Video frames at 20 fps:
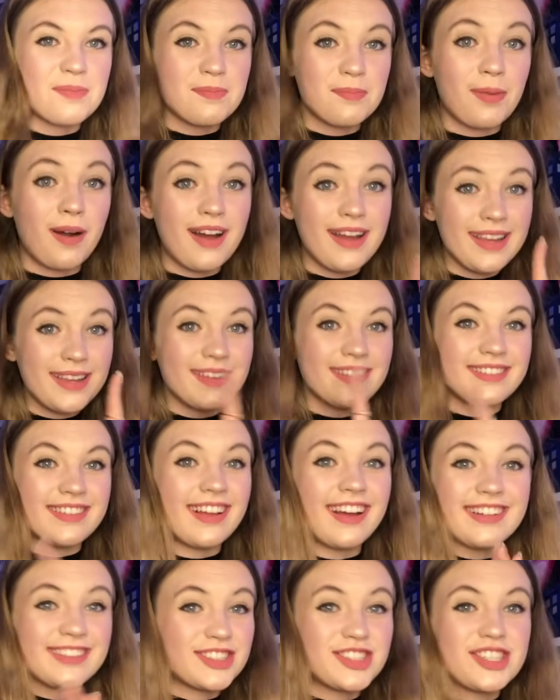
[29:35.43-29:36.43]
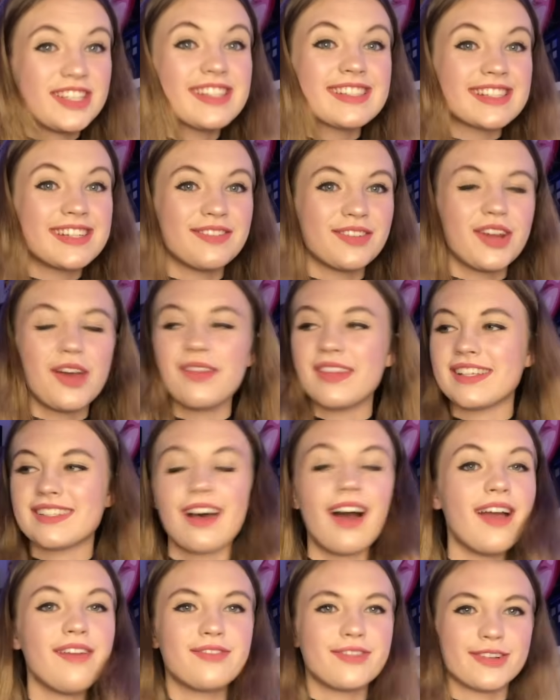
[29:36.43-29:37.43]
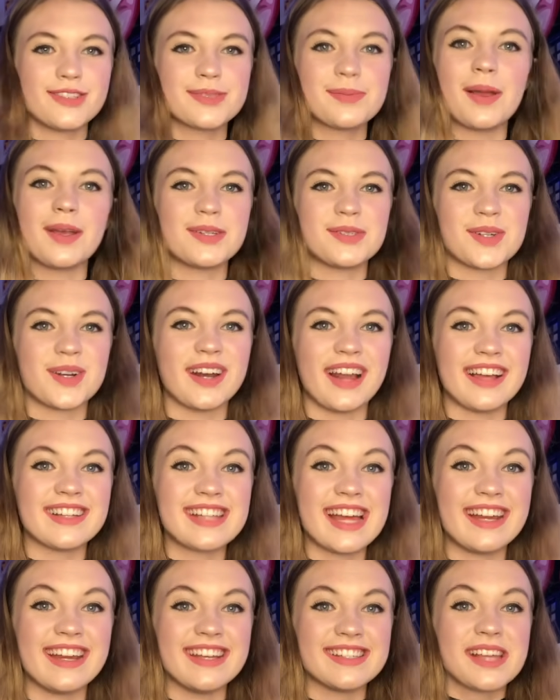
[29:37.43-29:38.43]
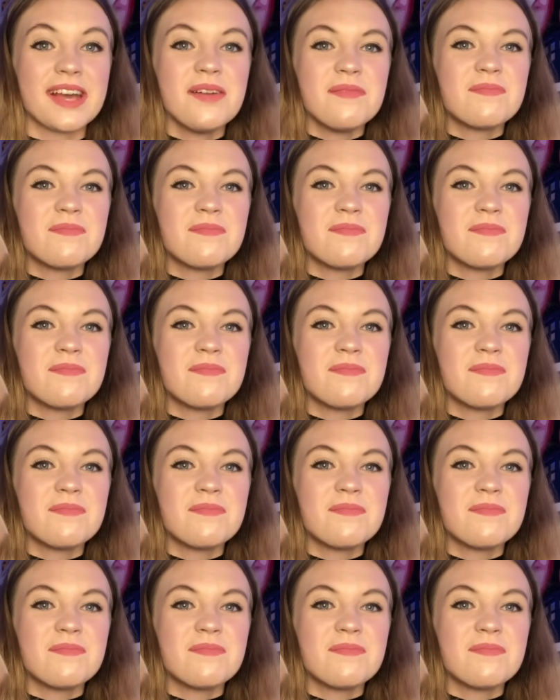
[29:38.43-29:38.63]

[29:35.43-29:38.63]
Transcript: by, she doesn't even know this, I've not spoken to her in like 10 years,